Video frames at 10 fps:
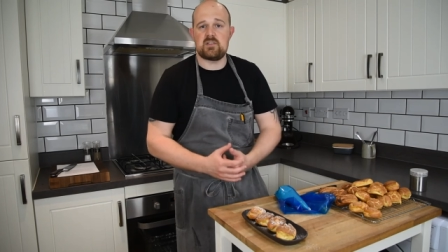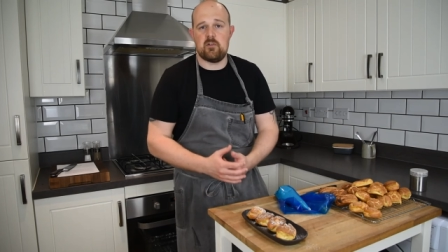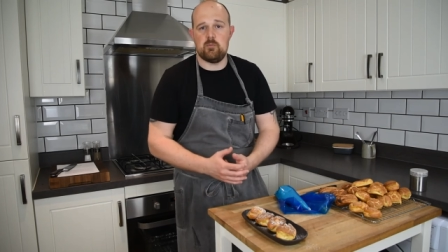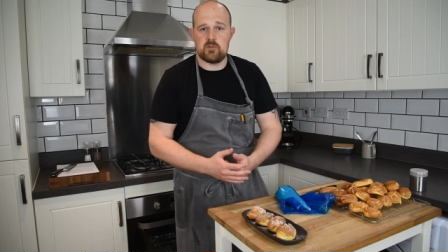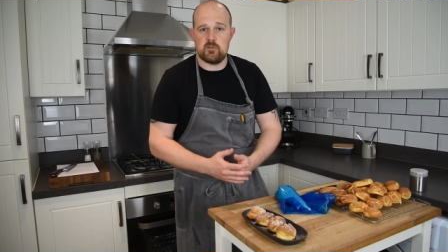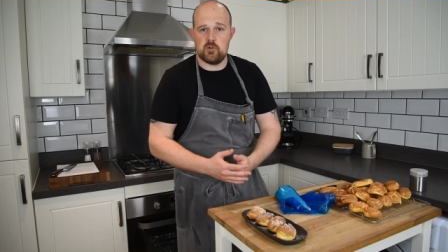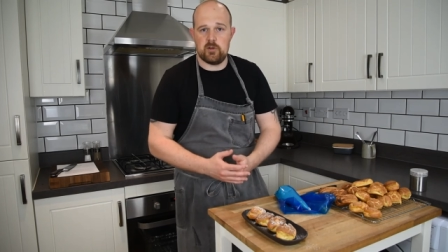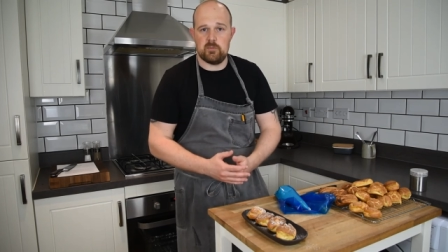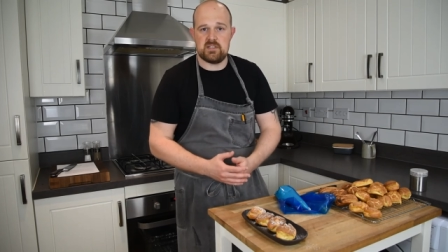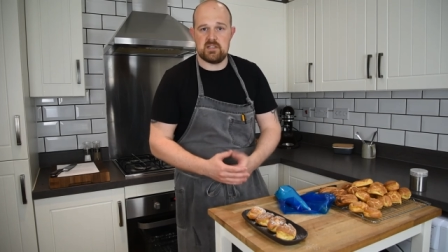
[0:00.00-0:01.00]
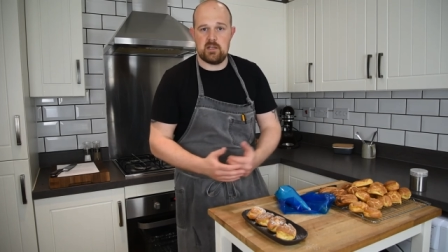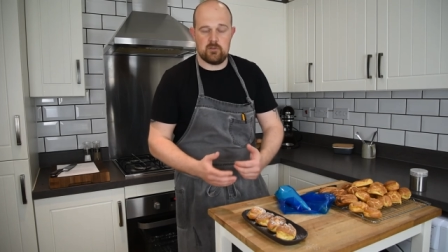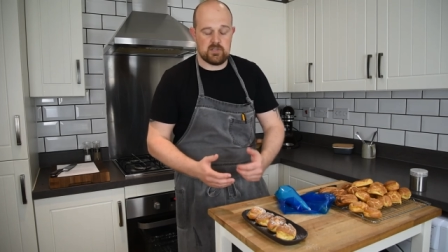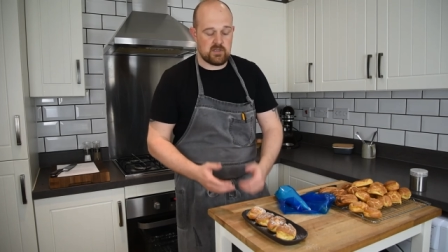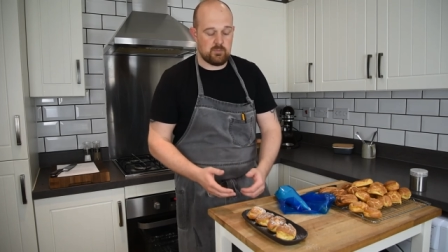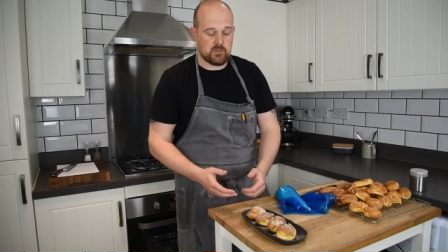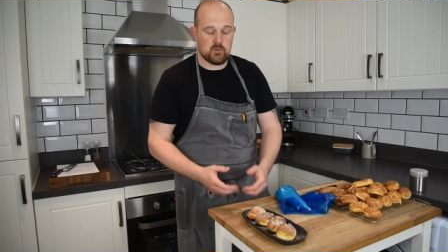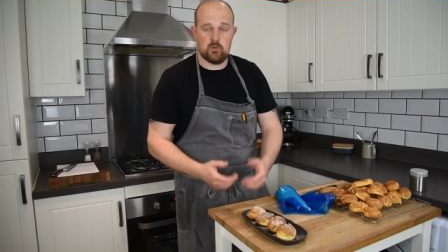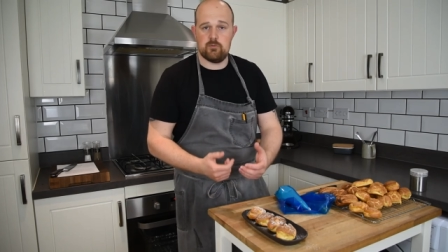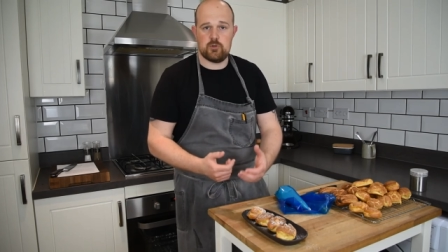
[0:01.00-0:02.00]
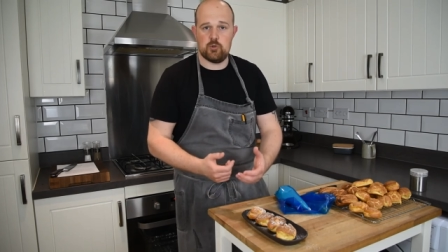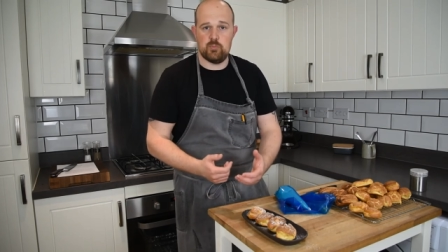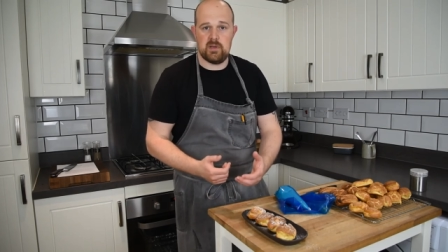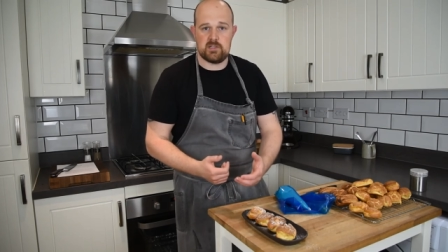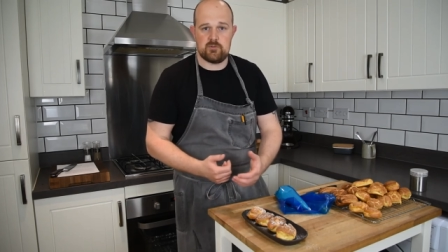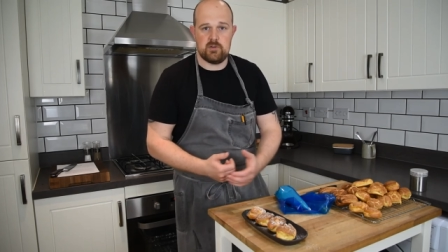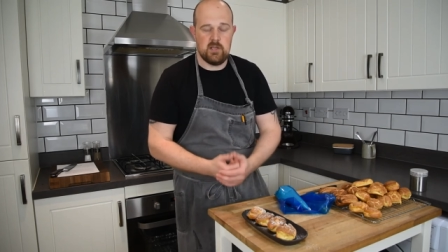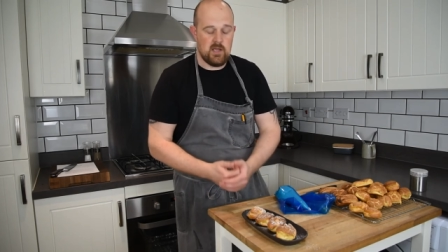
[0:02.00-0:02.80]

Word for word: very much for joining me today on this episode of Choux Pastry.